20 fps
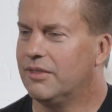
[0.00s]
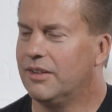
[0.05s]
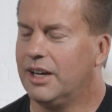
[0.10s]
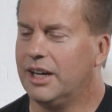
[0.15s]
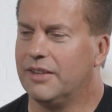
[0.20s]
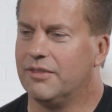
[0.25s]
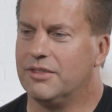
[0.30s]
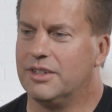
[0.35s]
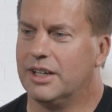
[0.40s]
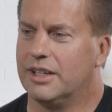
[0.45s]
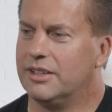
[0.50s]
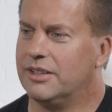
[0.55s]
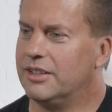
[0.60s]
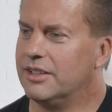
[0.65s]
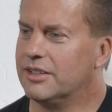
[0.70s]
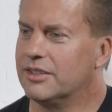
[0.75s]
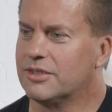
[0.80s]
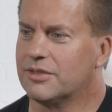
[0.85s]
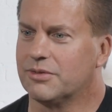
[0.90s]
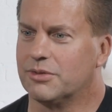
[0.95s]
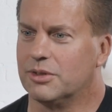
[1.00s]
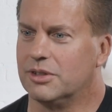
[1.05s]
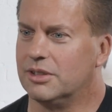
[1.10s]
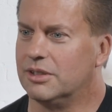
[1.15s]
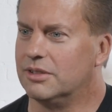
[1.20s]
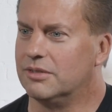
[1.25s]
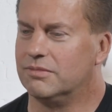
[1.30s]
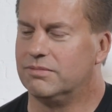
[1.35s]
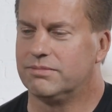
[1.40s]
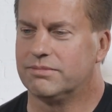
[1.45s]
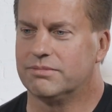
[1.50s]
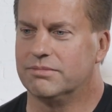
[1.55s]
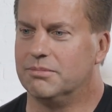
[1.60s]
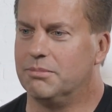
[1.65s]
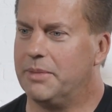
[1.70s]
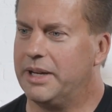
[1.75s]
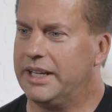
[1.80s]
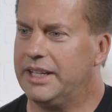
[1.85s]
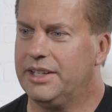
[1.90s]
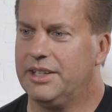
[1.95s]
I've done this for
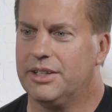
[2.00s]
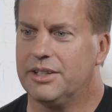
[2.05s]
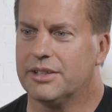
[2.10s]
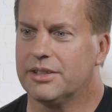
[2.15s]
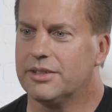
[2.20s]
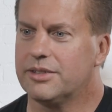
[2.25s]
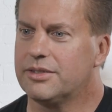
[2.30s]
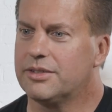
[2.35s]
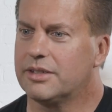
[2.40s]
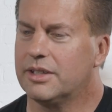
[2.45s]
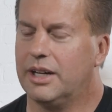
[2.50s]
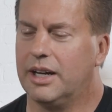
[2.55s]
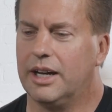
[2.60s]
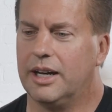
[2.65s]
many years.